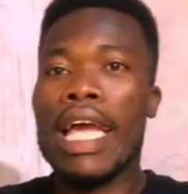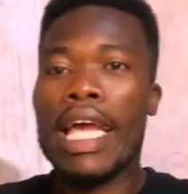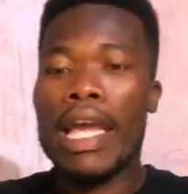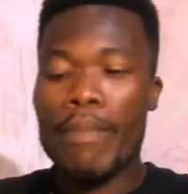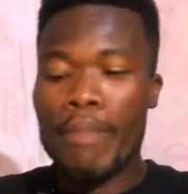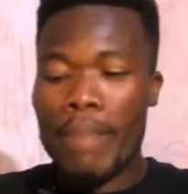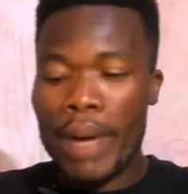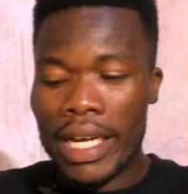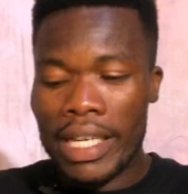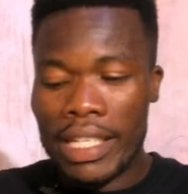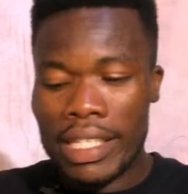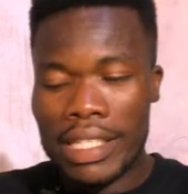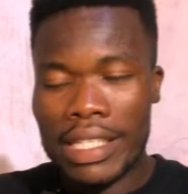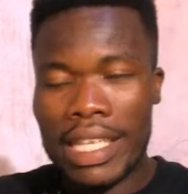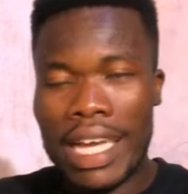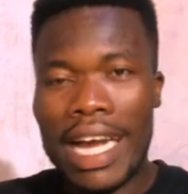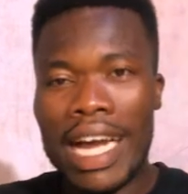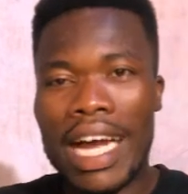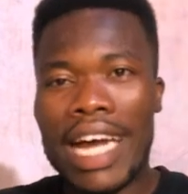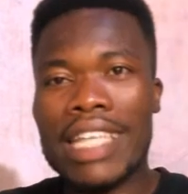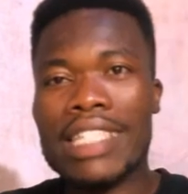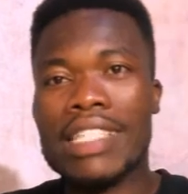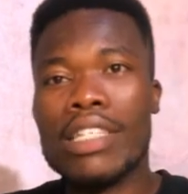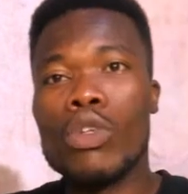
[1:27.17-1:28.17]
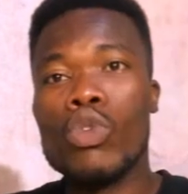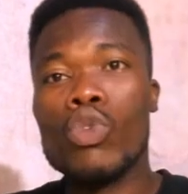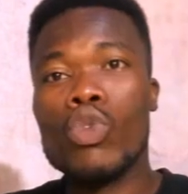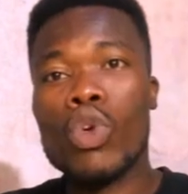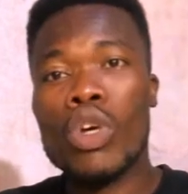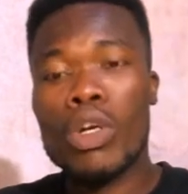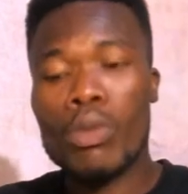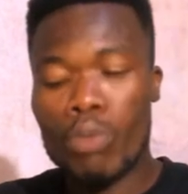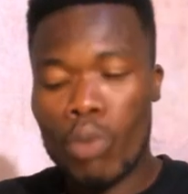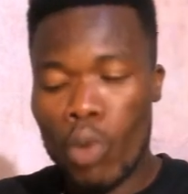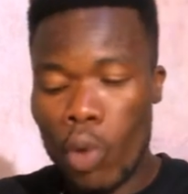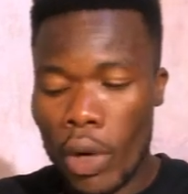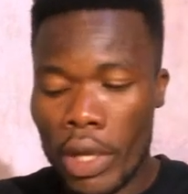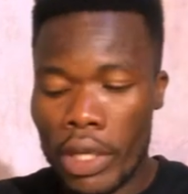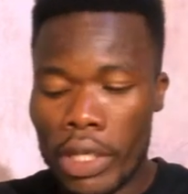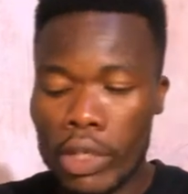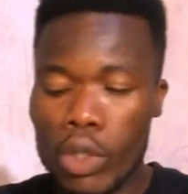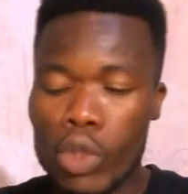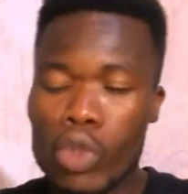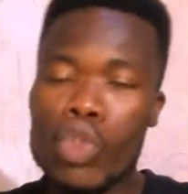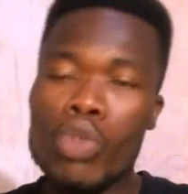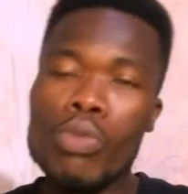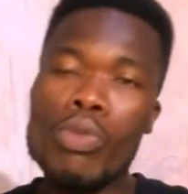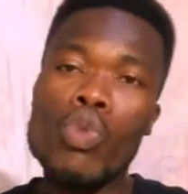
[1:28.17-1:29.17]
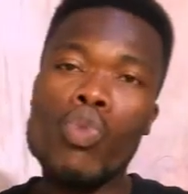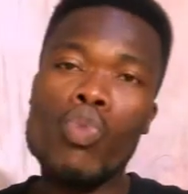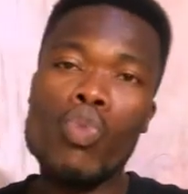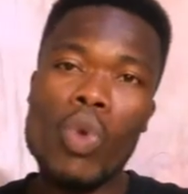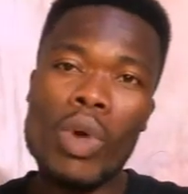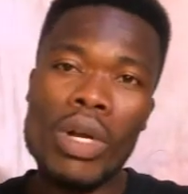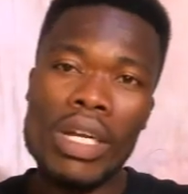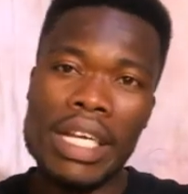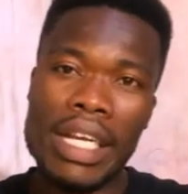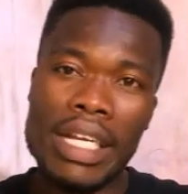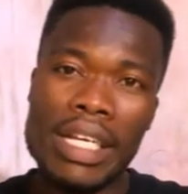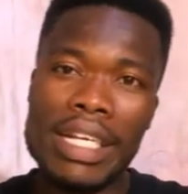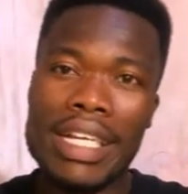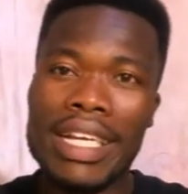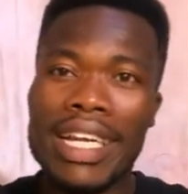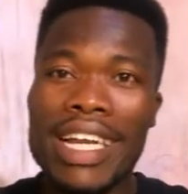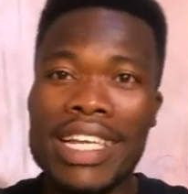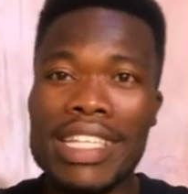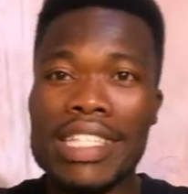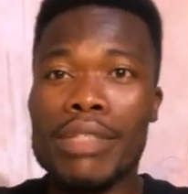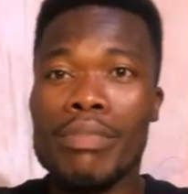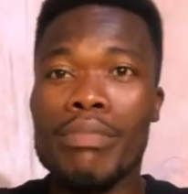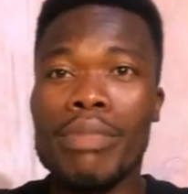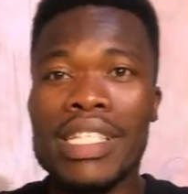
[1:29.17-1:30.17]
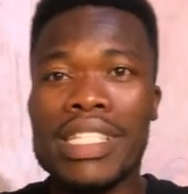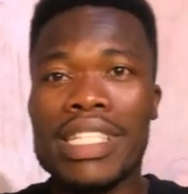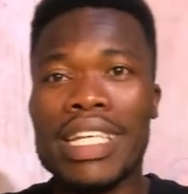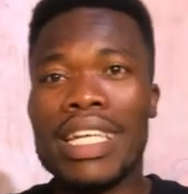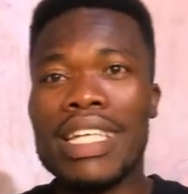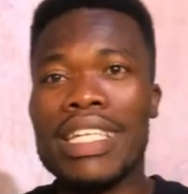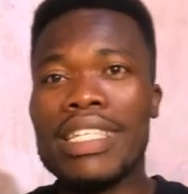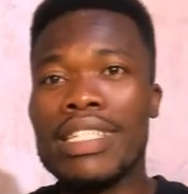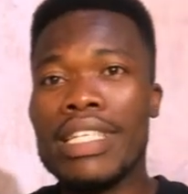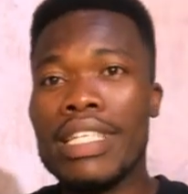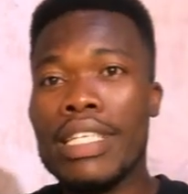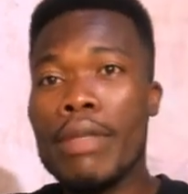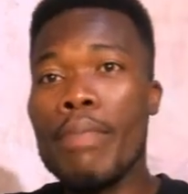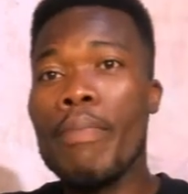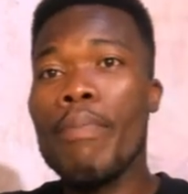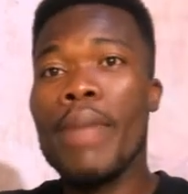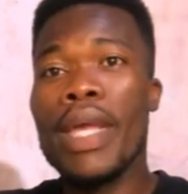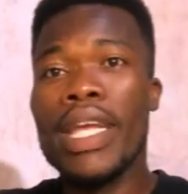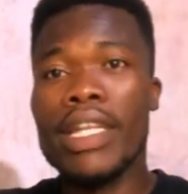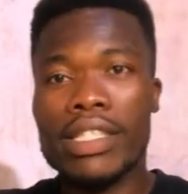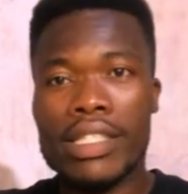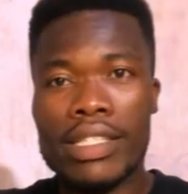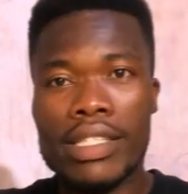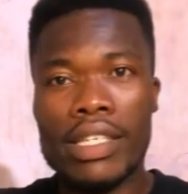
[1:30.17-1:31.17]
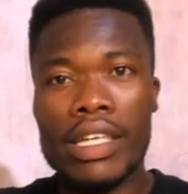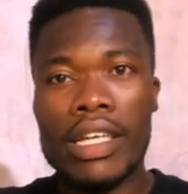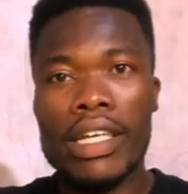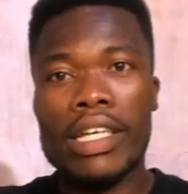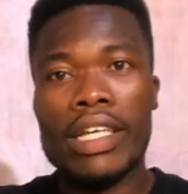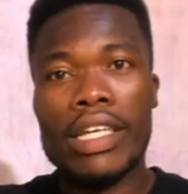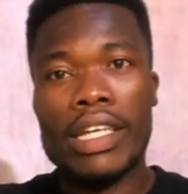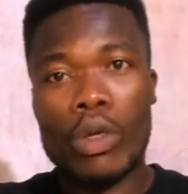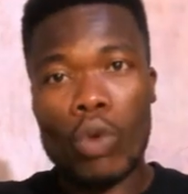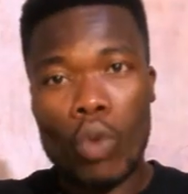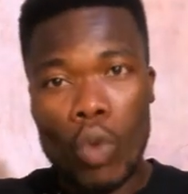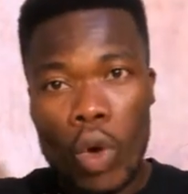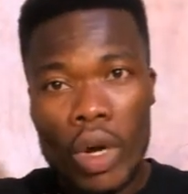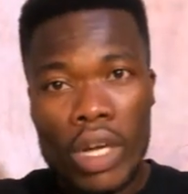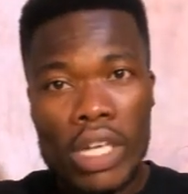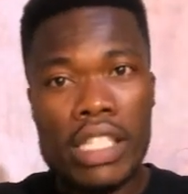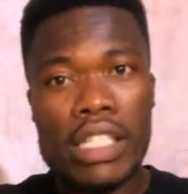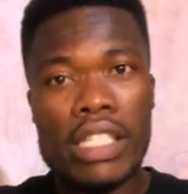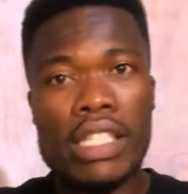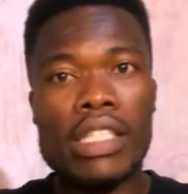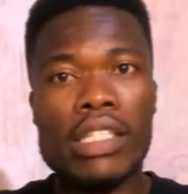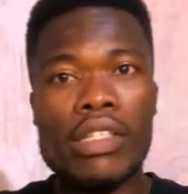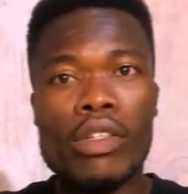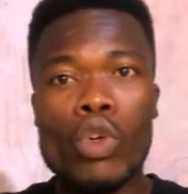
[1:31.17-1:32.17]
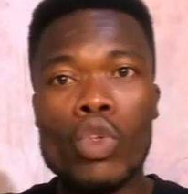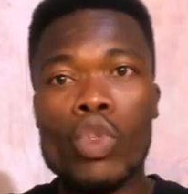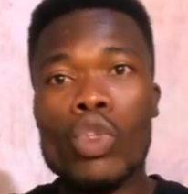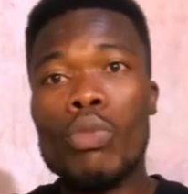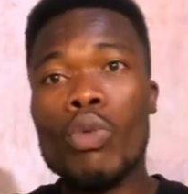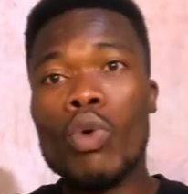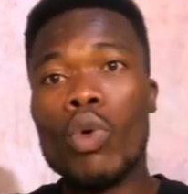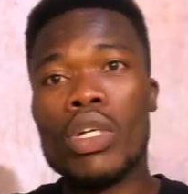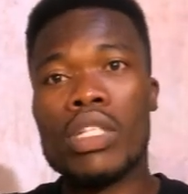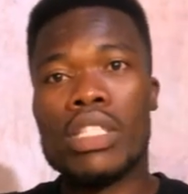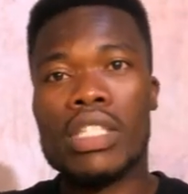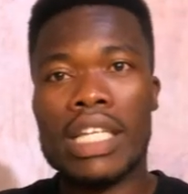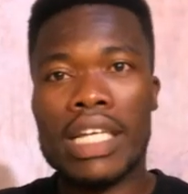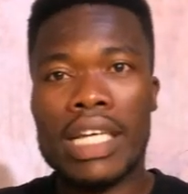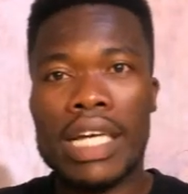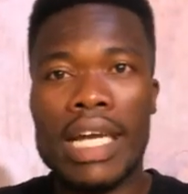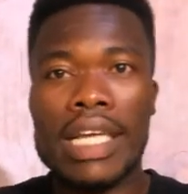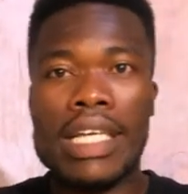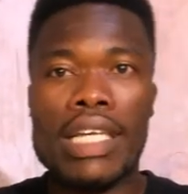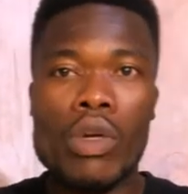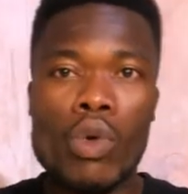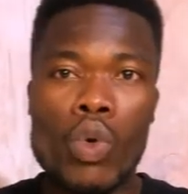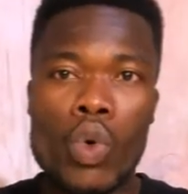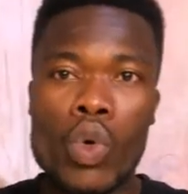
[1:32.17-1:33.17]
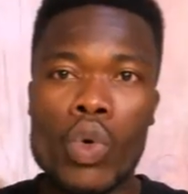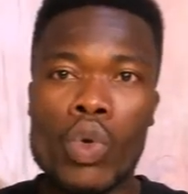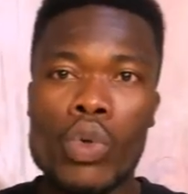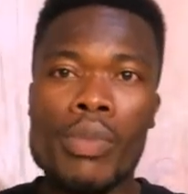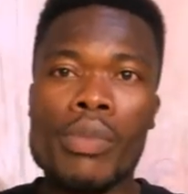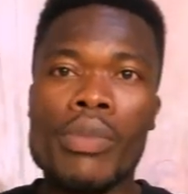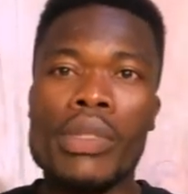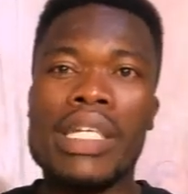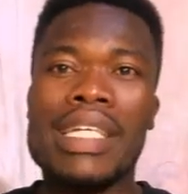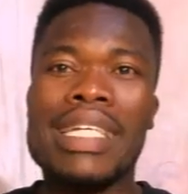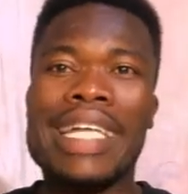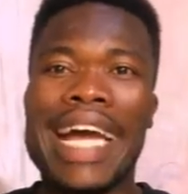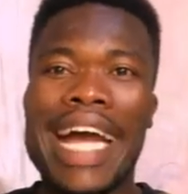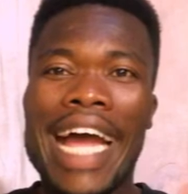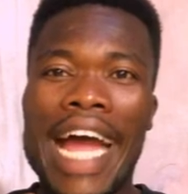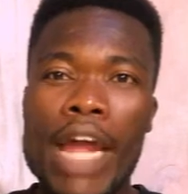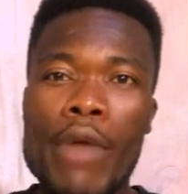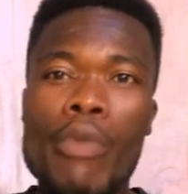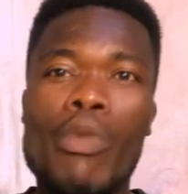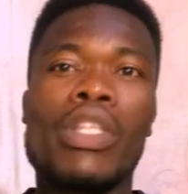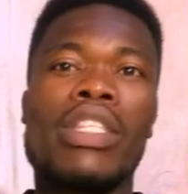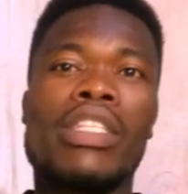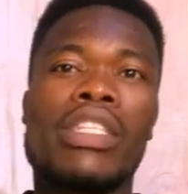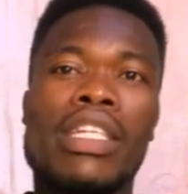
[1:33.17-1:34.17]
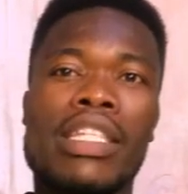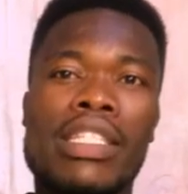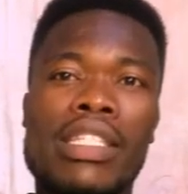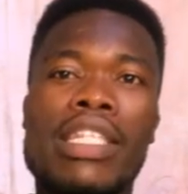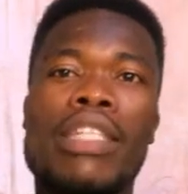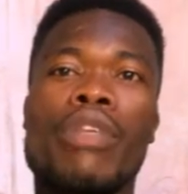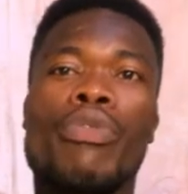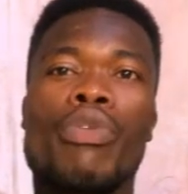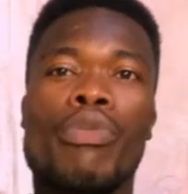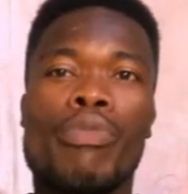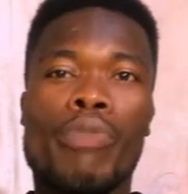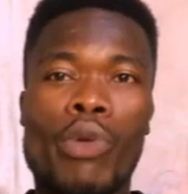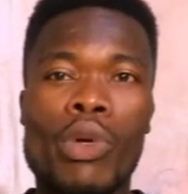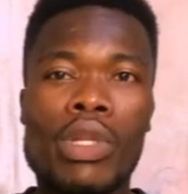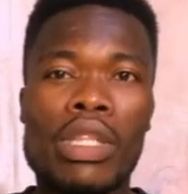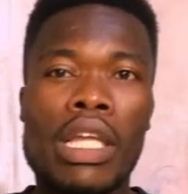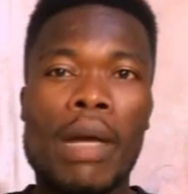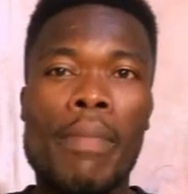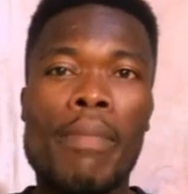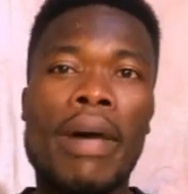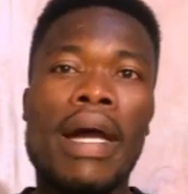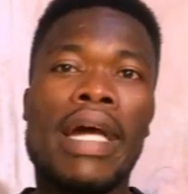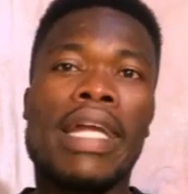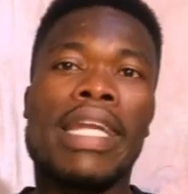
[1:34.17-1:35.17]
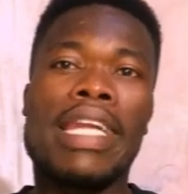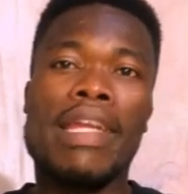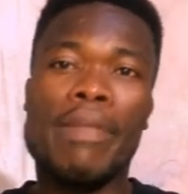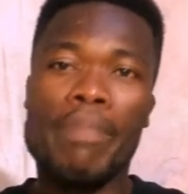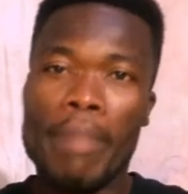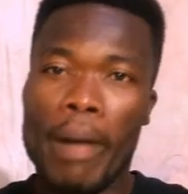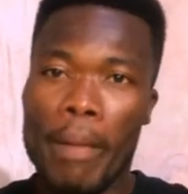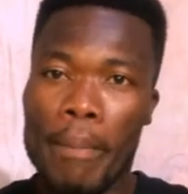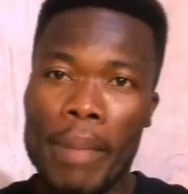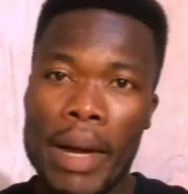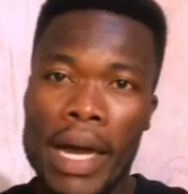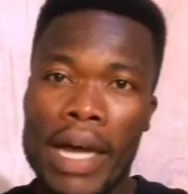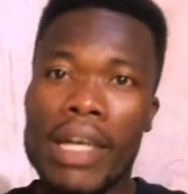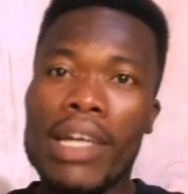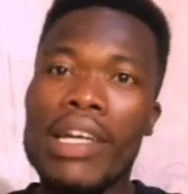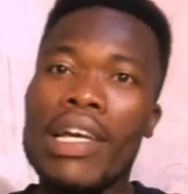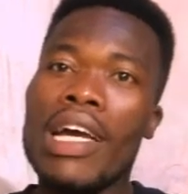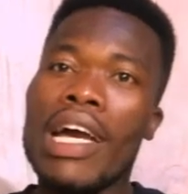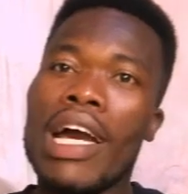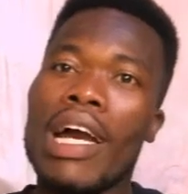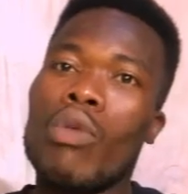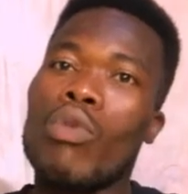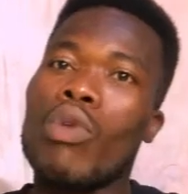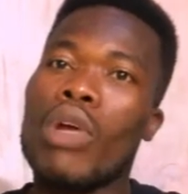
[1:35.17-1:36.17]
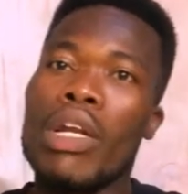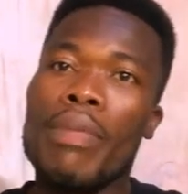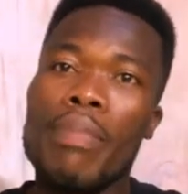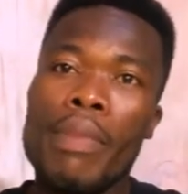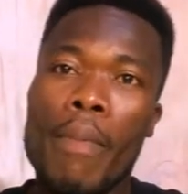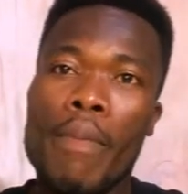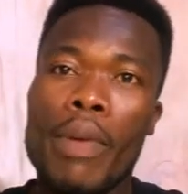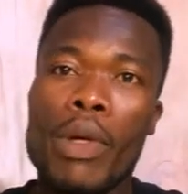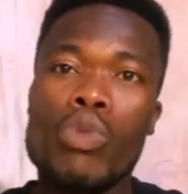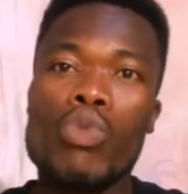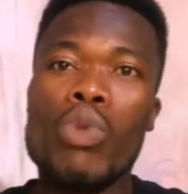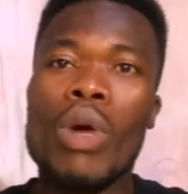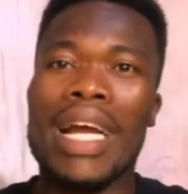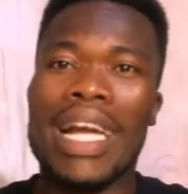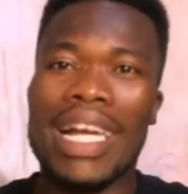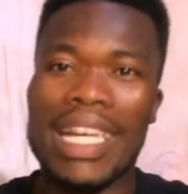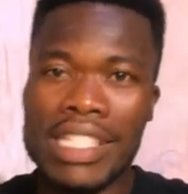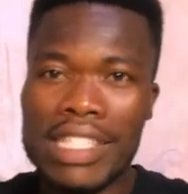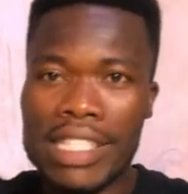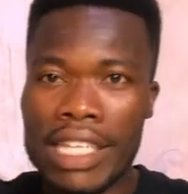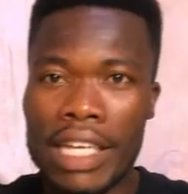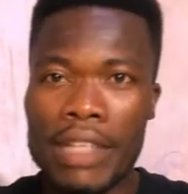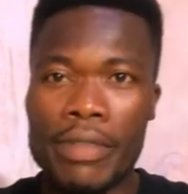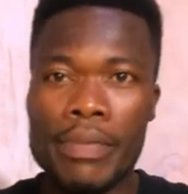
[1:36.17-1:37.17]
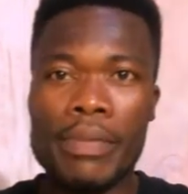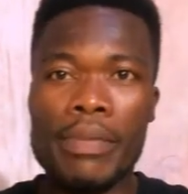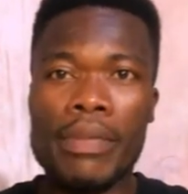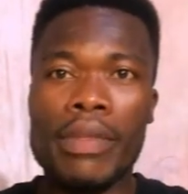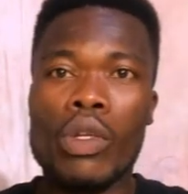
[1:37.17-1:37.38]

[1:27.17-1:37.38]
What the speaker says: a banisa, as a young boy, to me one a classmate, and I say, the mate, Nicole is to me once a kind, you the eyewitness, the reporter, but ni papa, a crown papa, so kasa.